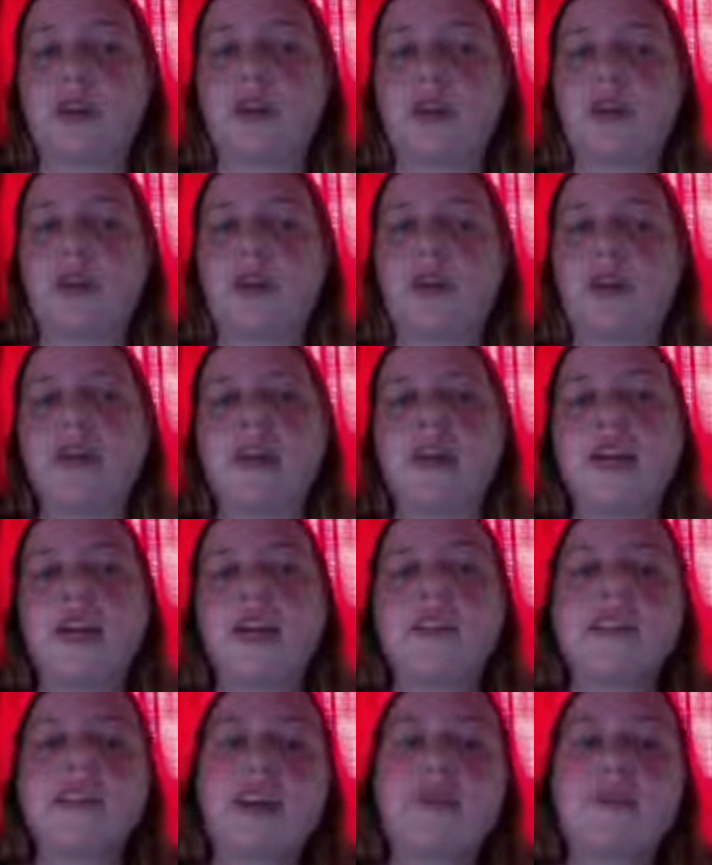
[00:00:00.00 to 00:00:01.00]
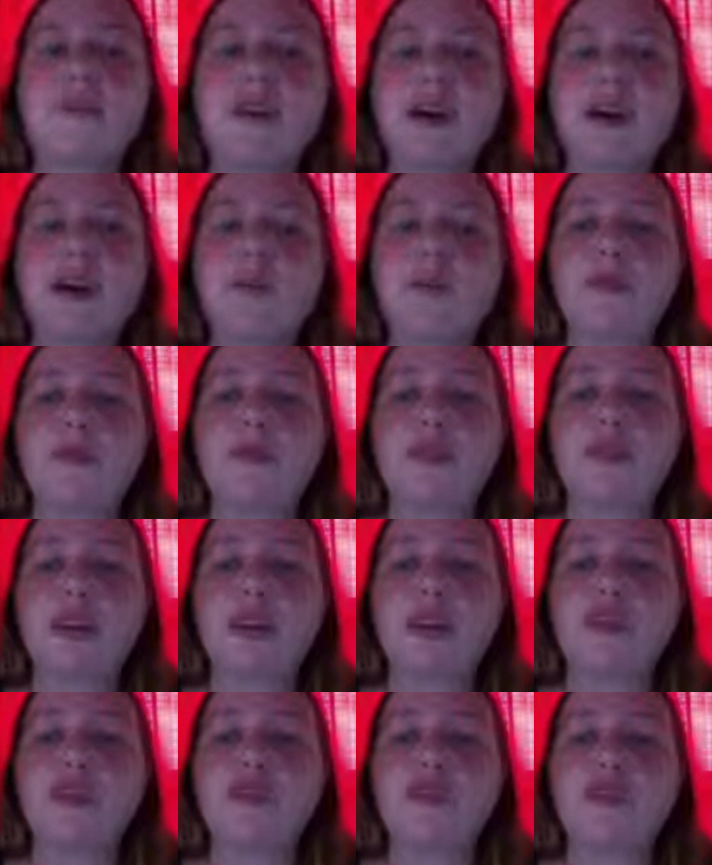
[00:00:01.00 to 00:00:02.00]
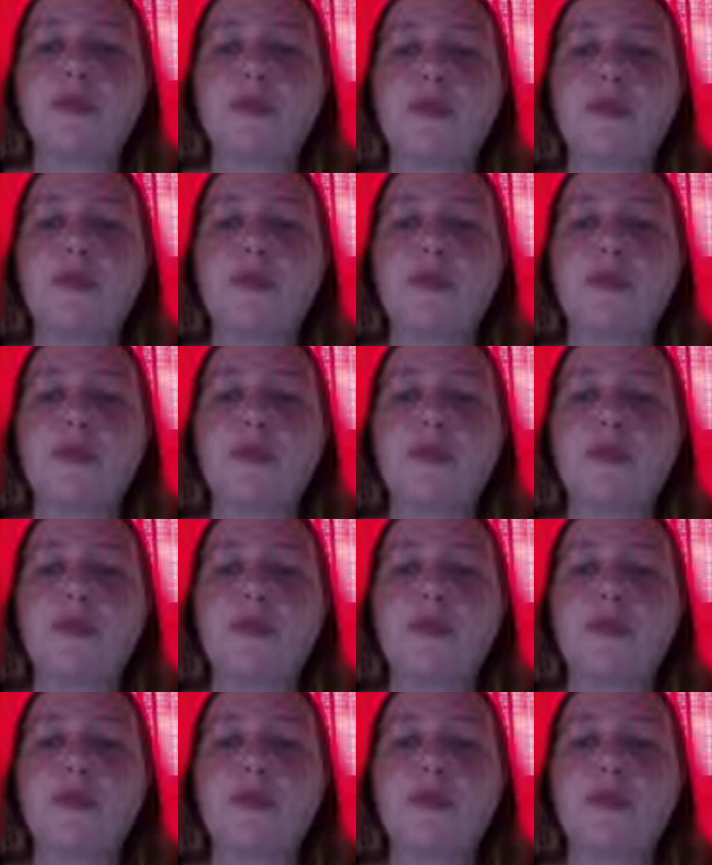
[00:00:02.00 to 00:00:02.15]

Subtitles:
in is have a helper for each group.